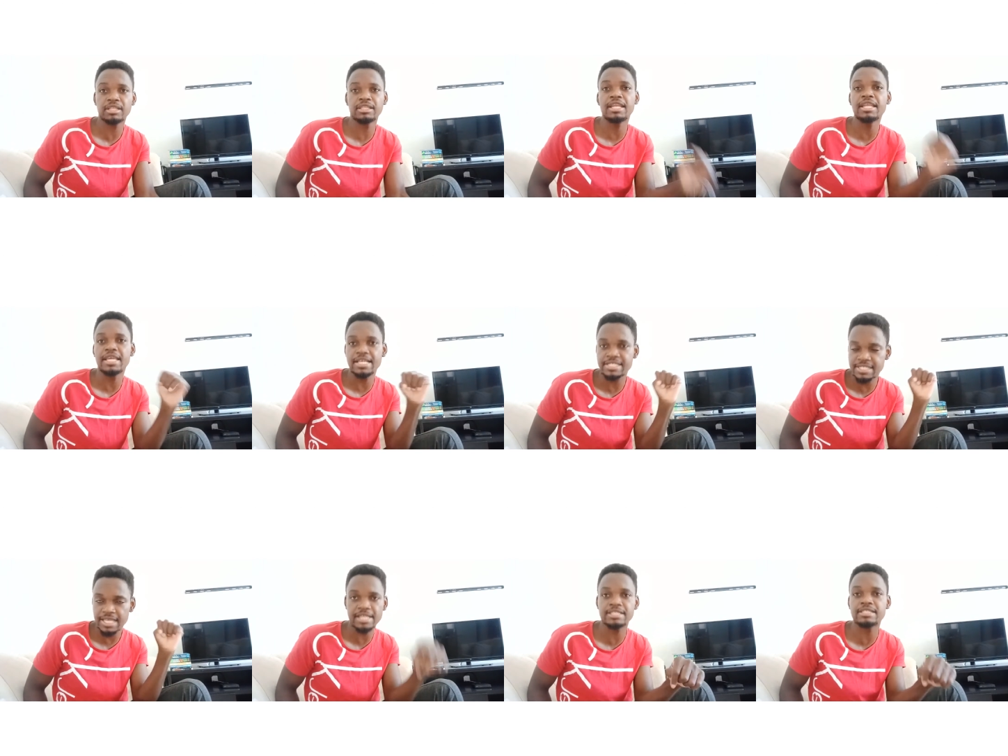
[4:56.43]
Then he
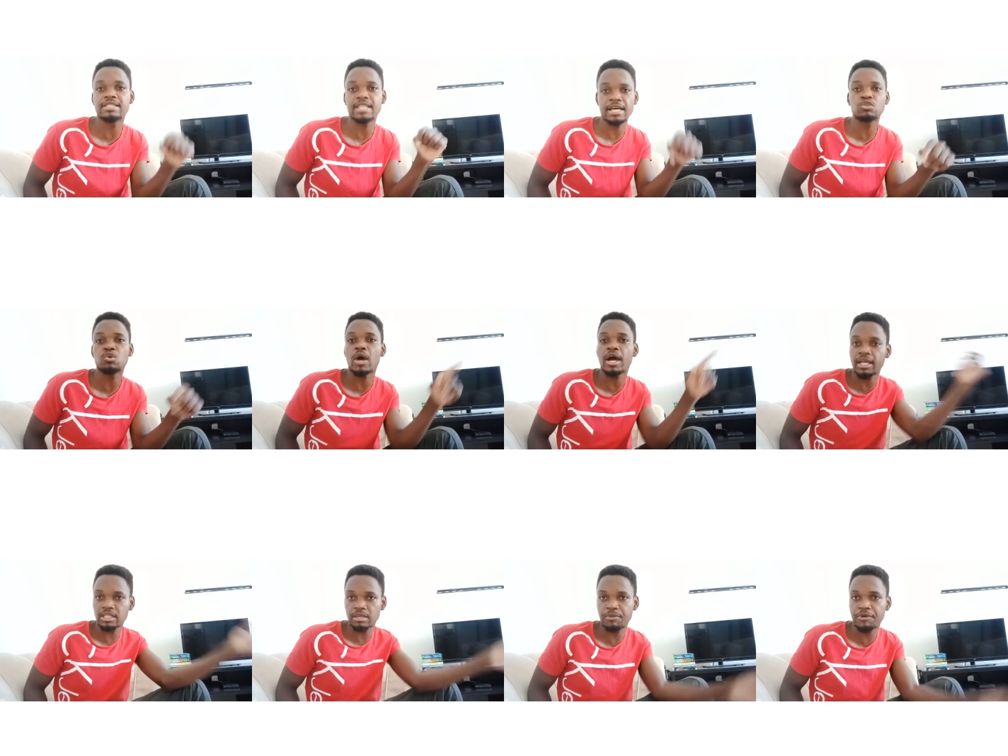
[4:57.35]
sends that to
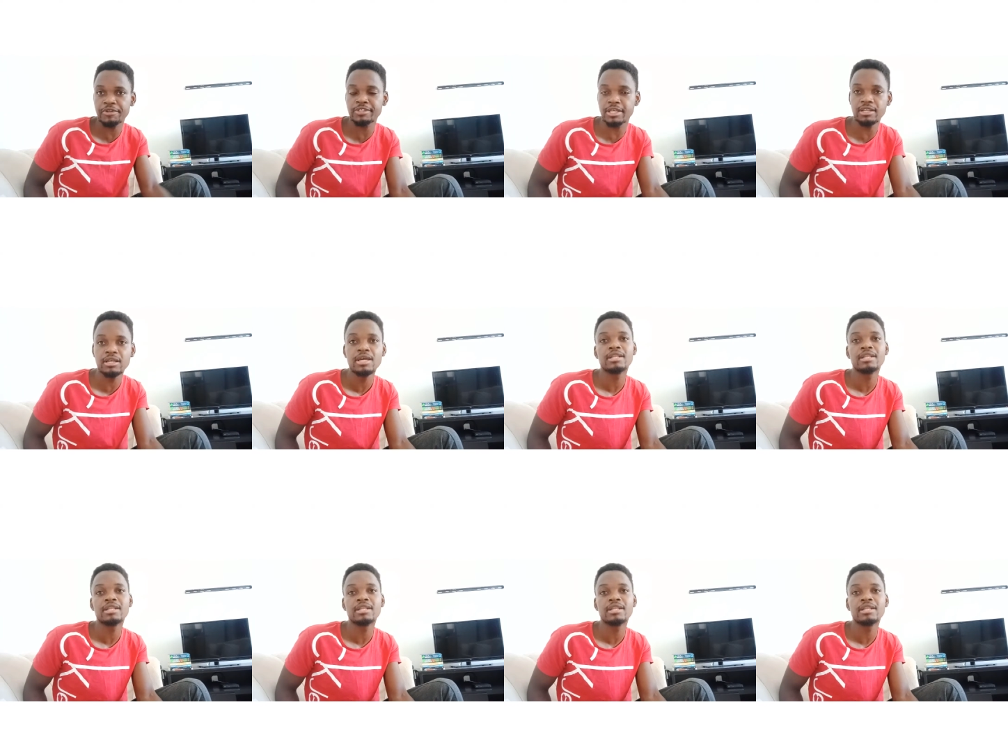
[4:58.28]
another person.